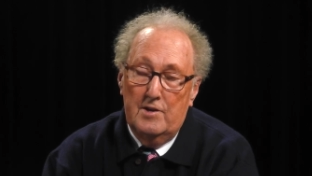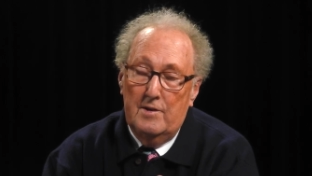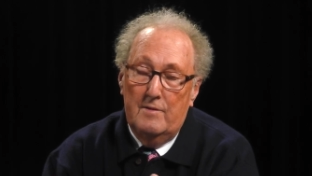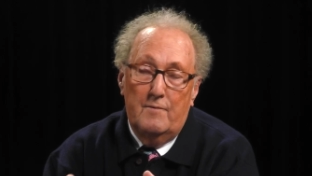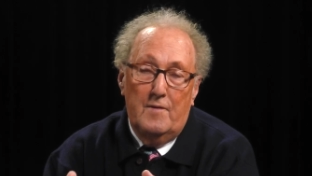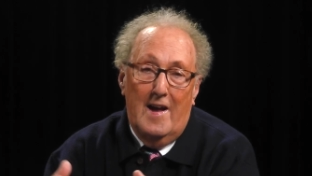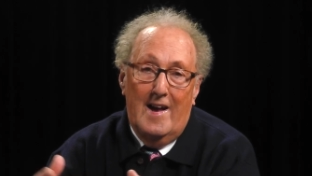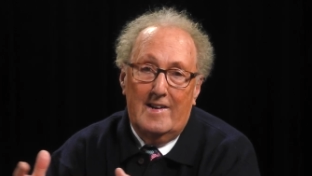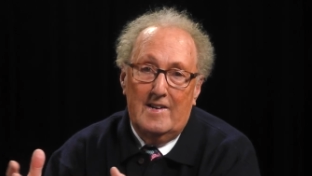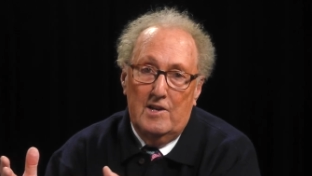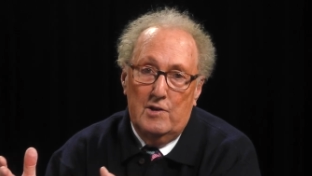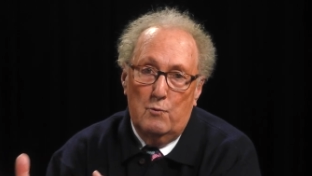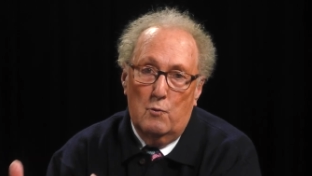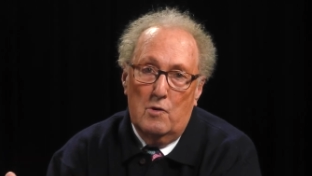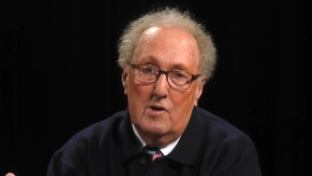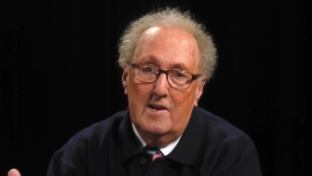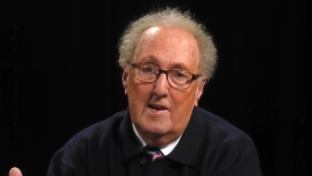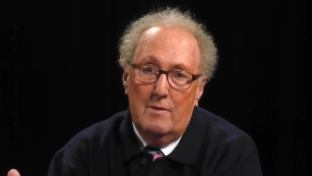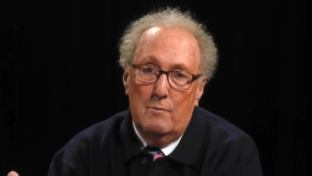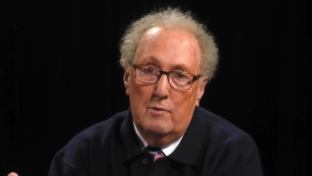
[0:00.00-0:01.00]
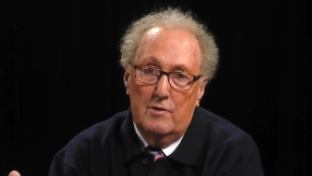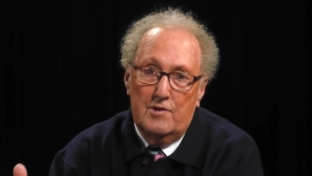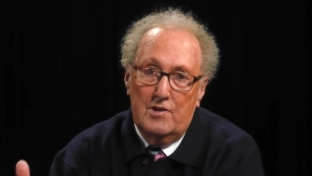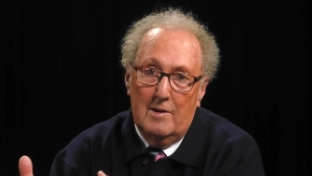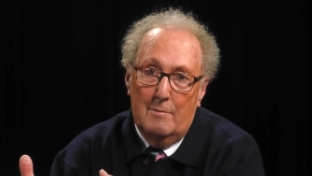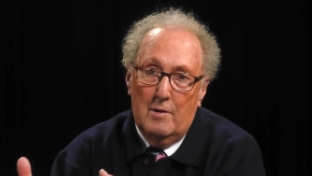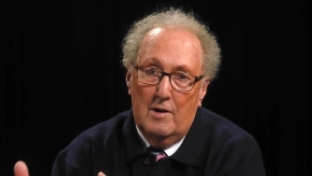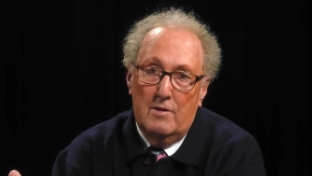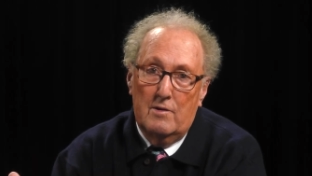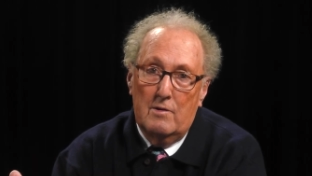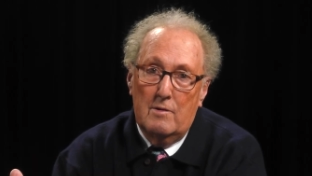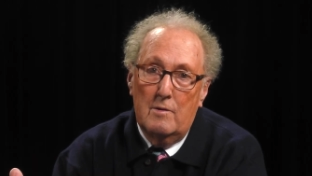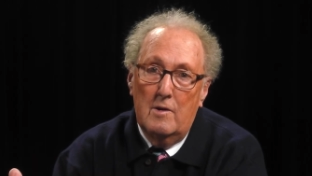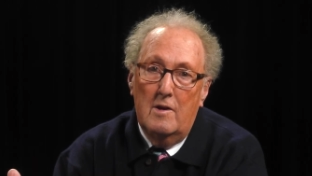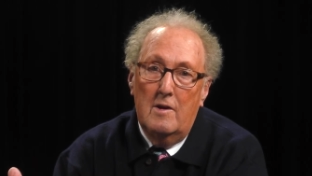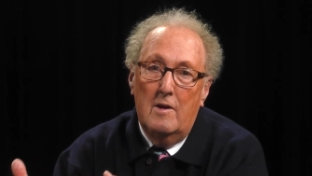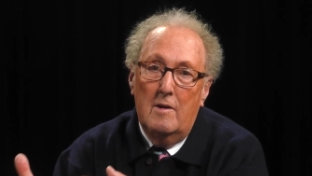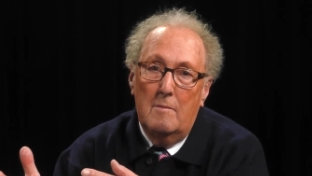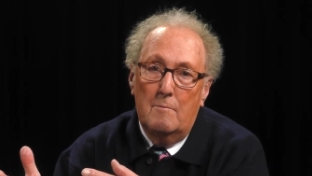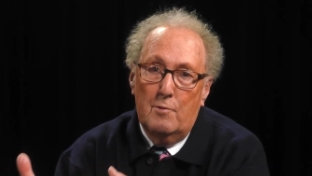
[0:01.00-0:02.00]
In fact, he's working with some other
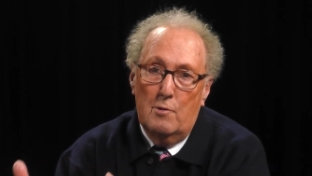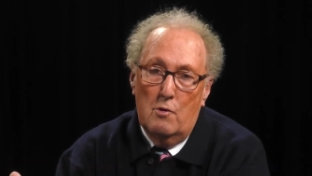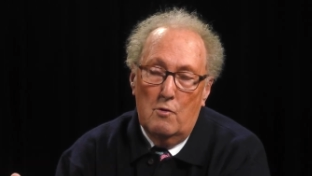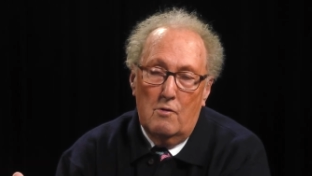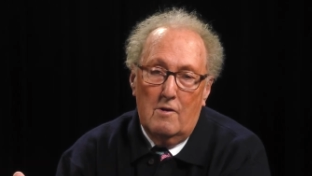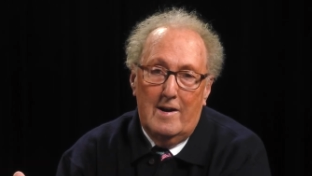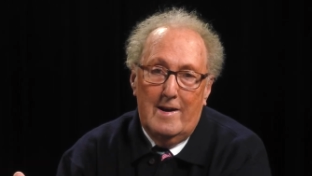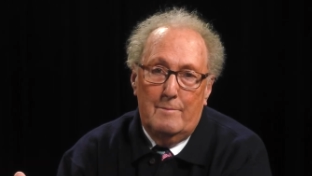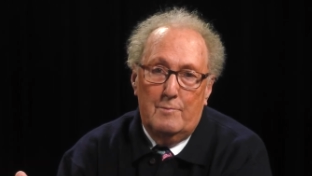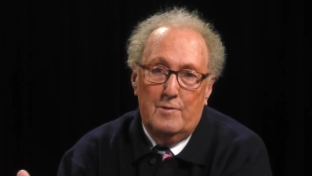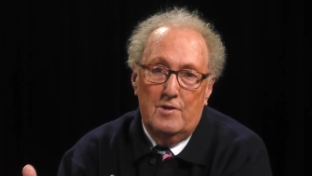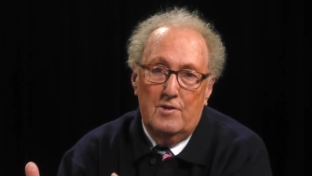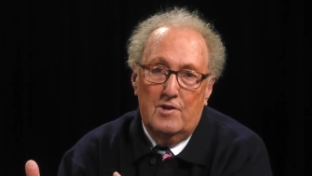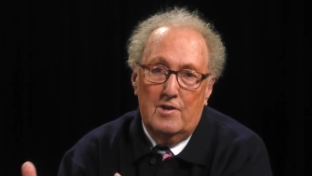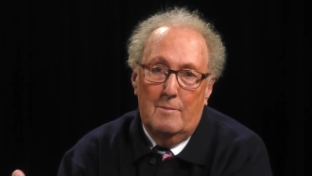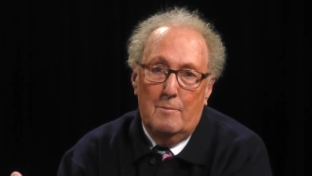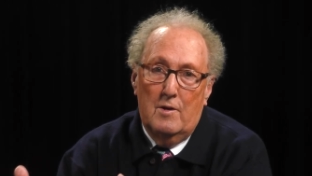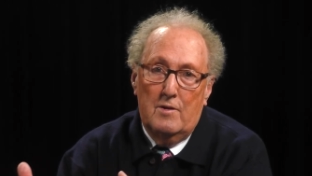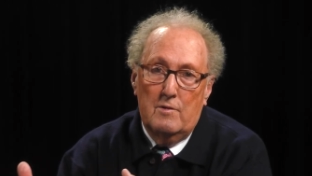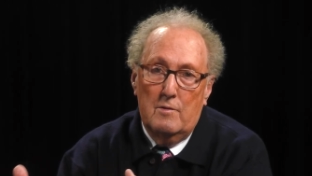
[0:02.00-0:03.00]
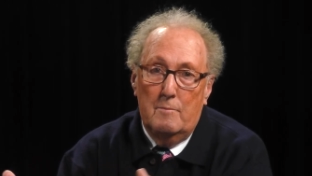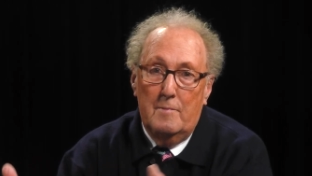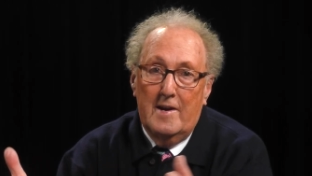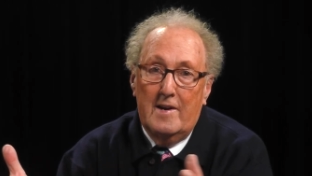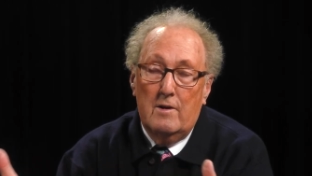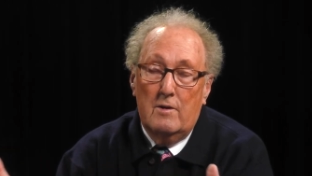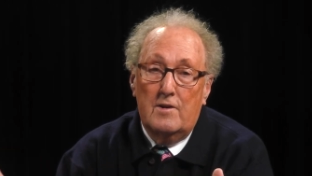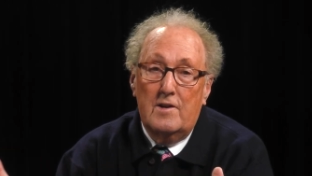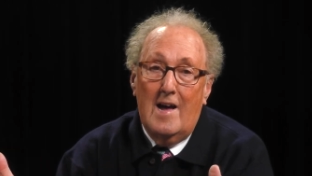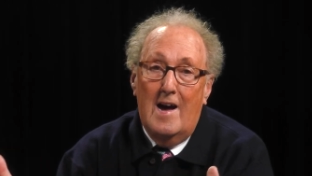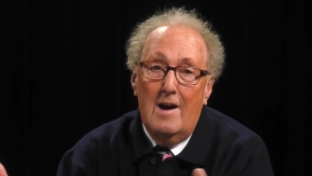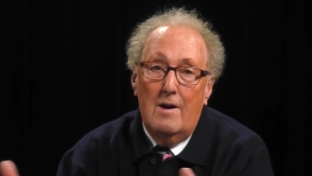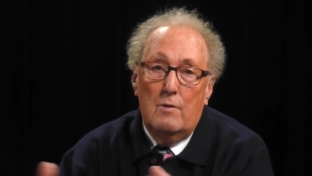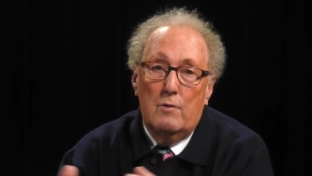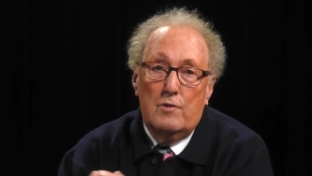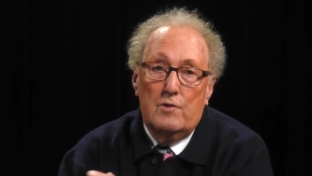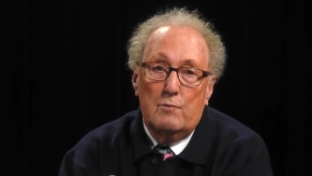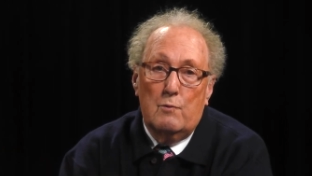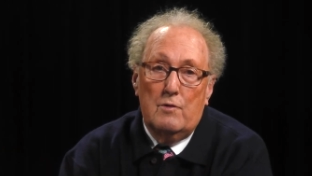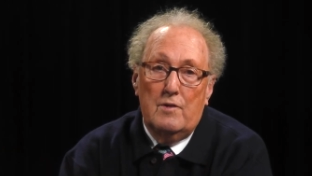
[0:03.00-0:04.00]
programs in some other bigger
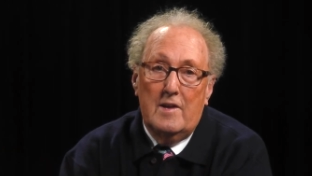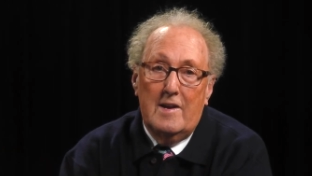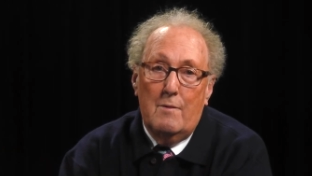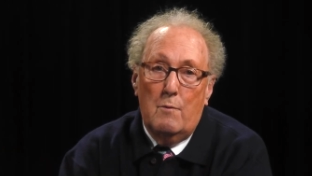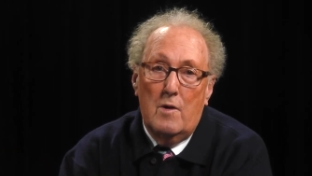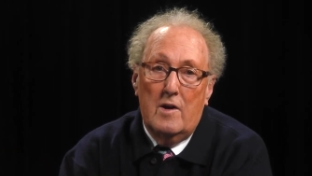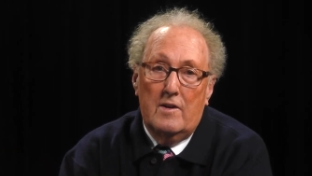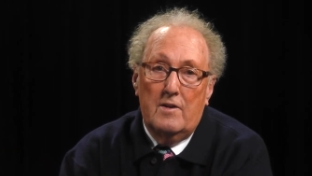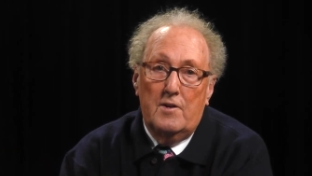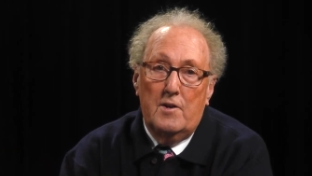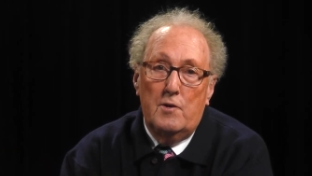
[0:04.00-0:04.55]
towns where they wanted to